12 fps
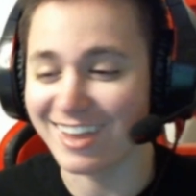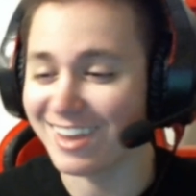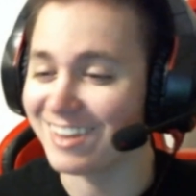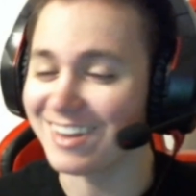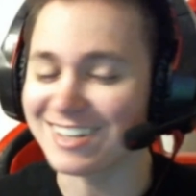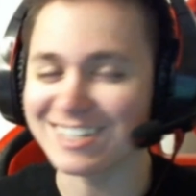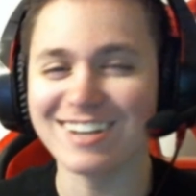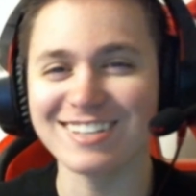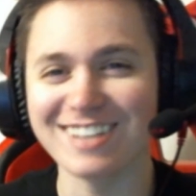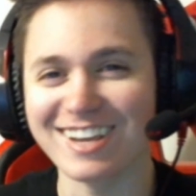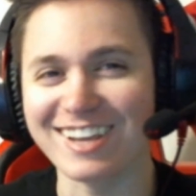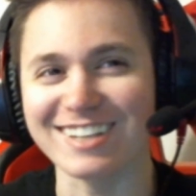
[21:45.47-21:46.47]
That sounds
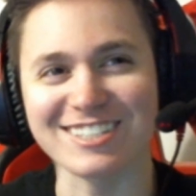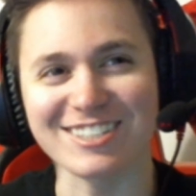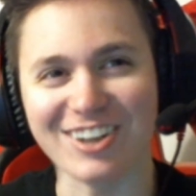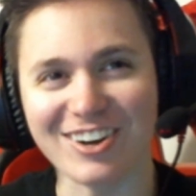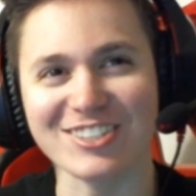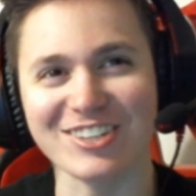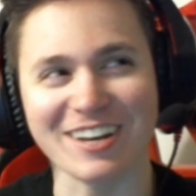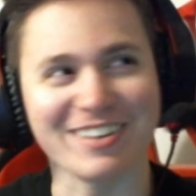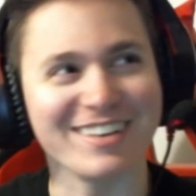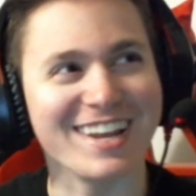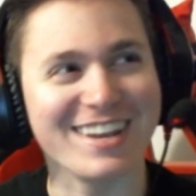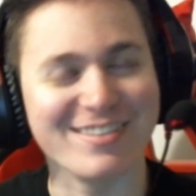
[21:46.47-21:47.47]
like a Star Trek
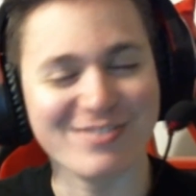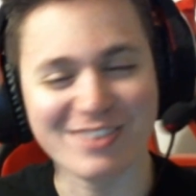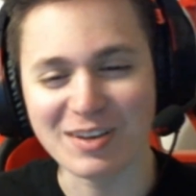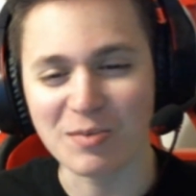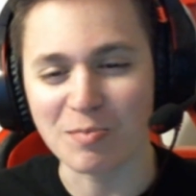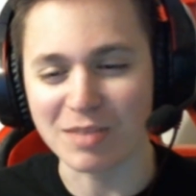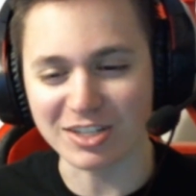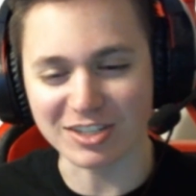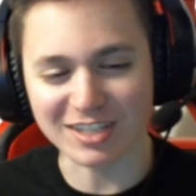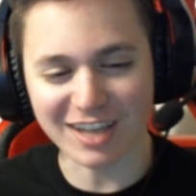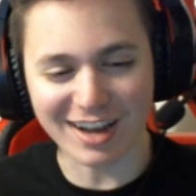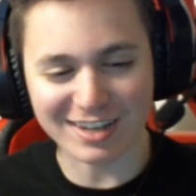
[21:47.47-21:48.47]
name, Mister
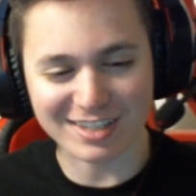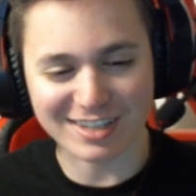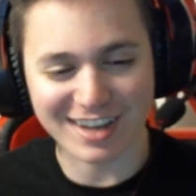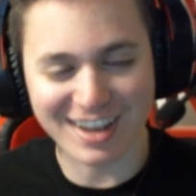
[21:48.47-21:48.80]
Scott.